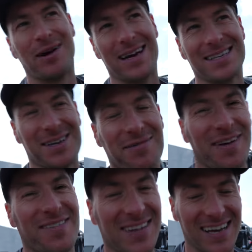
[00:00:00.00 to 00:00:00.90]
Reckons I'm
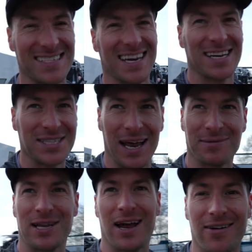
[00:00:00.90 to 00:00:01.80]
15 seconds a
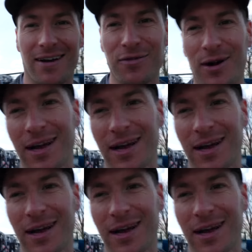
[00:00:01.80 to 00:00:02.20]
lap slower than everyone